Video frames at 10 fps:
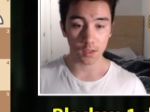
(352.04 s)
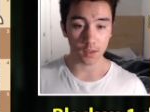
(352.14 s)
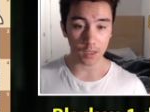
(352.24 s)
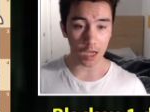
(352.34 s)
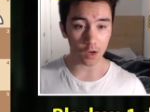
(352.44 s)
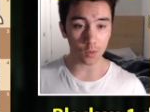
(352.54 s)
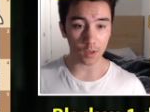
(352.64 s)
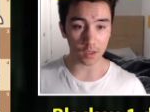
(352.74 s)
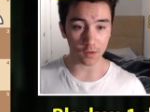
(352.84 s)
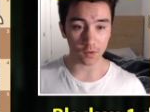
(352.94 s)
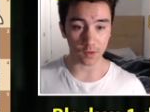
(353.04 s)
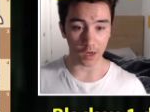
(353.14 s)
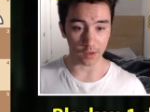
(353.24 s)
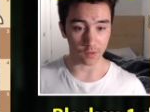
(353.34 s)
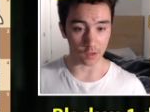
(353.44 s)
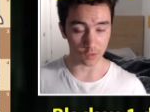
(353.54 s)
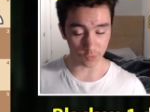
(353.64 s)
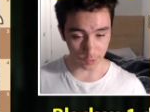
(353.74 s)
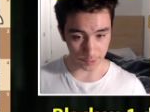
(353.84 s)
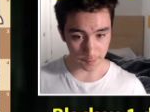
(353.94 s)
Now, against knight
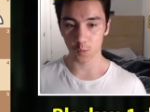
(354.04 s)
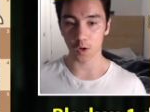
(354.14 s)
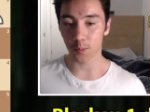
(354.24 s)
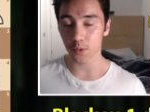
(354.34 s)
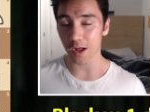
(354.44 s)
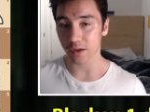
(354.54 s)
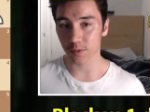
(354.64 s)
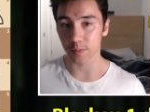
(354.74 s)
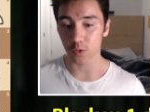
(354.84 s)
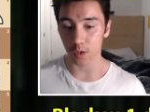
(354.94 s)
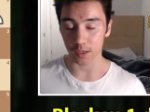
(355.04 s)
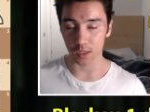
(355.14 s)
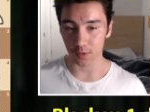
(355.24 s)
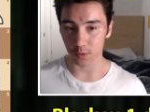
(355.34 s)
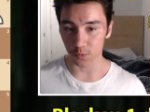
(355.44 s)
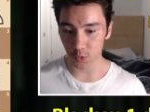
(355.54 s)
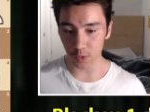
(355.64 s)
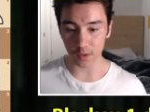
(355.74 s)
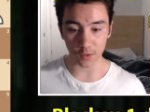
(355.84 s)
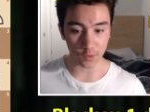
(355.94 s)
c3, what black has to be quite careful of
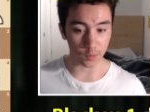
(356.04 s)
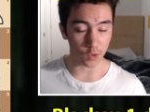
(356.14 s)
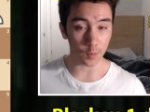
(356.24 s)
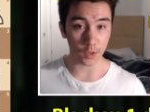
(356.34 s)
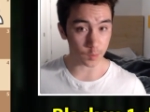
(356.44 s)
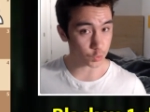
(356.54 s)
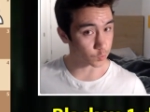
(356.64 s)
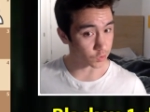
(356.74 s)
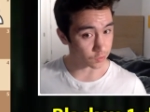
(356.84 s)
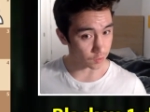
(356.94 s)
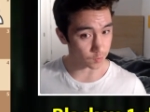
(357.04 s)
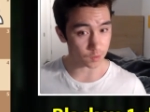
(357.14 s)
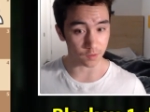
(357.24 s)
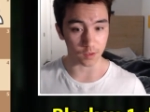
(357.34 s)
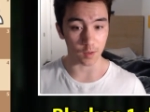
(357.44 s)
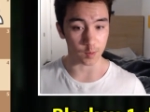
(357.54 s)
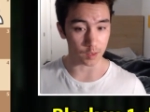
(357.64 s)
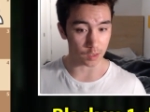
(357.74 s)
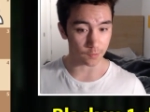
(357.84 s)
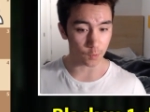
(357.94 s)
doing is not playing bishop g7, because then after
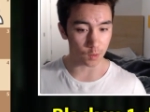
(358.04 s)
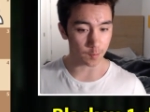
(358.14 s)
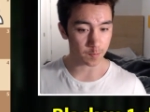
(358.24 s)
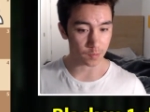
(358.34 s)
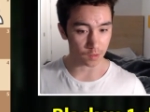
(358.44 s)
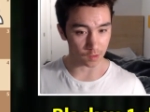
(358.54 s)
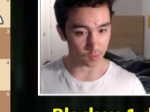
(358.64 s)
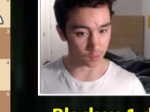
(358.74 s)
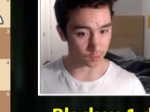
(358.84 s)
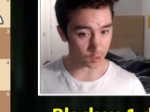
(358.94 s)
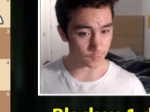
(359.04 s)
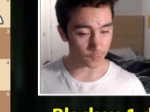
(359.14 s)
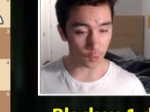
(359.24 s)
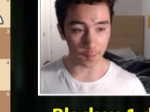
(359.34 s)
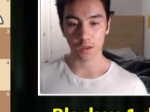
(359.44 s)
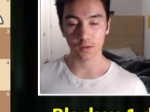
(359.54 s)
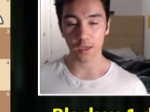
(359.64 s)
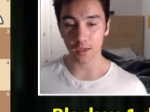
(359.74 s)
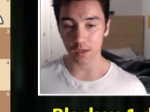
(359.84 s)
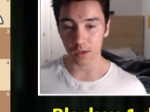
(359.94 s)
e4, d6, d4,
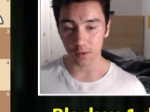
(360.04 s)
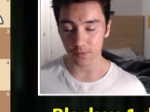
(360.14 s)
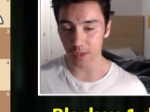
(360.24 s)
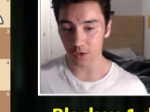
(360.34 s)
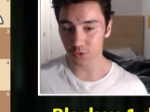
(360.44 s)
they have now